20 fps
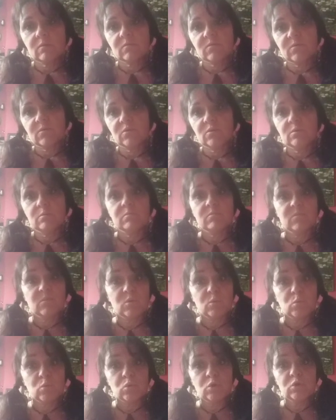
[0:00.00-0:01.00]
for the
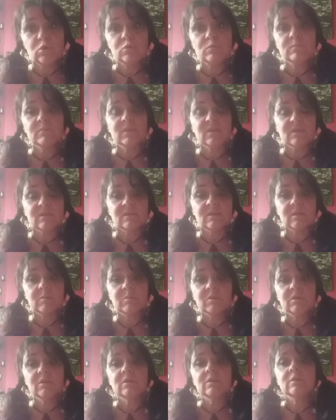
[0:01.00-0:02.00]
womb, the
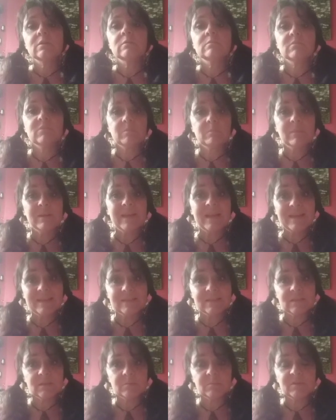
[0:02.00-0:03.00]
stomach, the
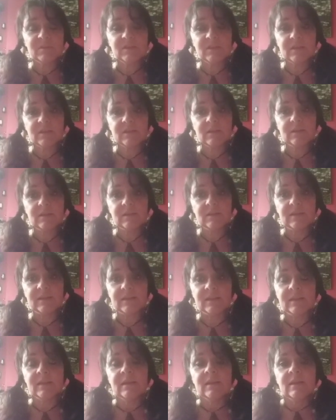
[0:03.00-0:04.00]
bladder particularly.
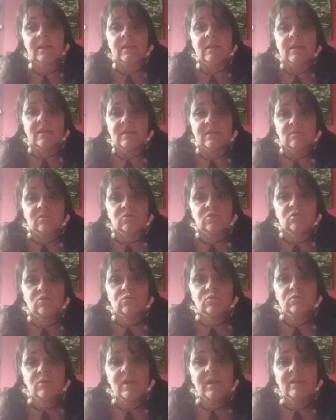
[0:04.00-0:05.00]
It
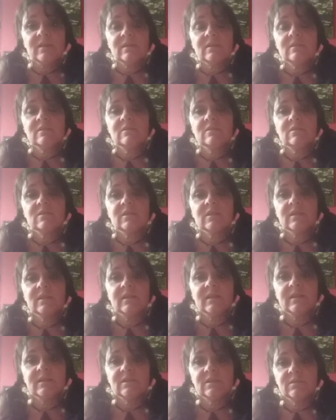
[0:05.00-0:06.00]
strengthens the
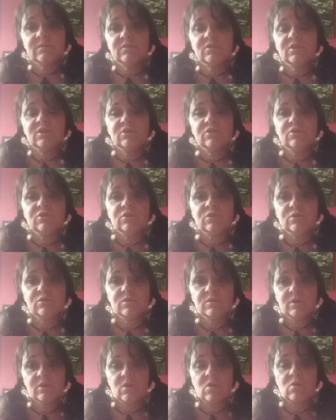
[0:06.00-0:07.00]
connective tissue
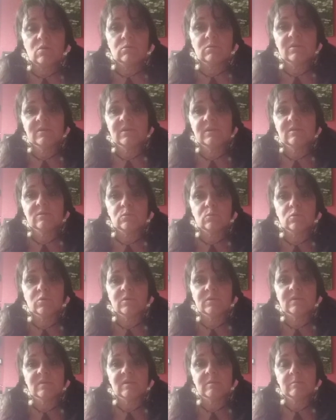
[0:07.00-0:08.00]
that holds these
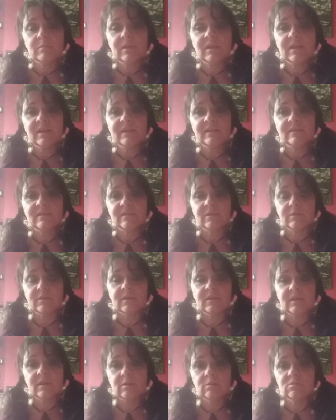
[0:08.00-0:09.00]
organs in place, so it can
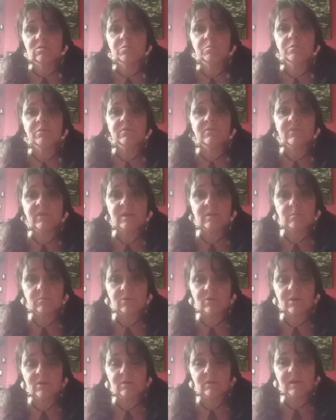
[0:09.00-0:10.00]
help to prevent
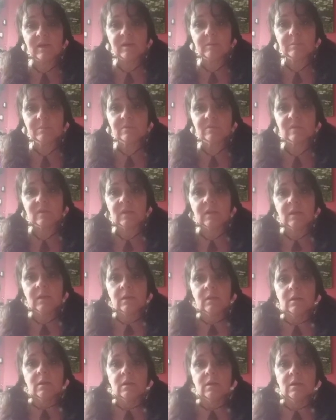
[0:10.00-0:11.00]
prolapse,
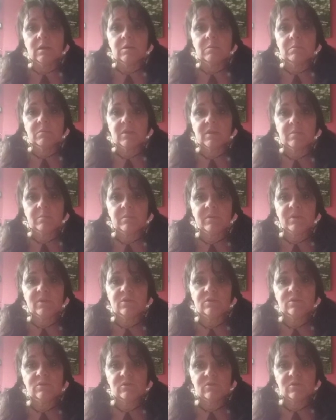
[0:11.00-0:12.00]
can be
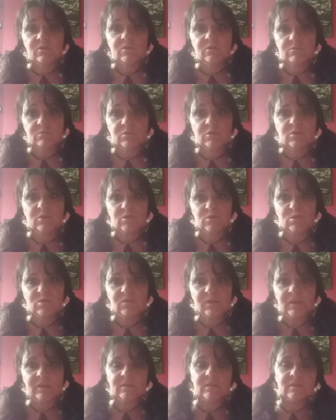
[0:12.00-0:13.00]
used to
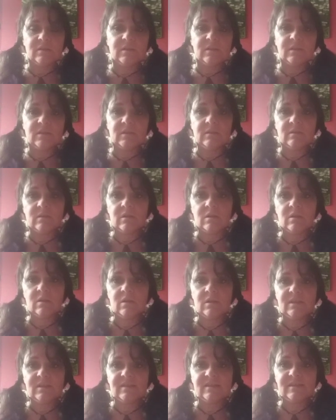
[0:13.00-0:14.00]
strengthen in
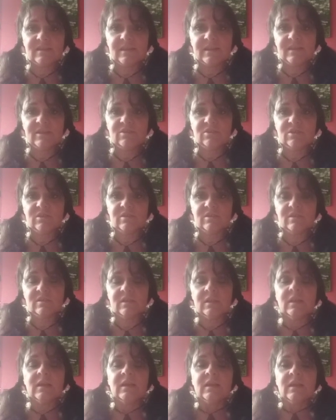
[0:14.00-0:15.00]
early stages,
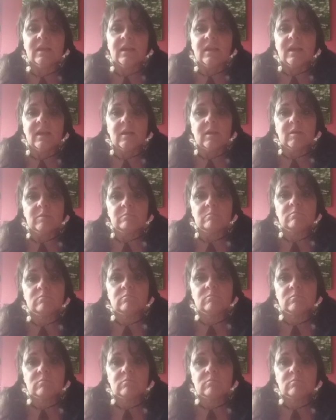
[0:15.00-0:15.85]
can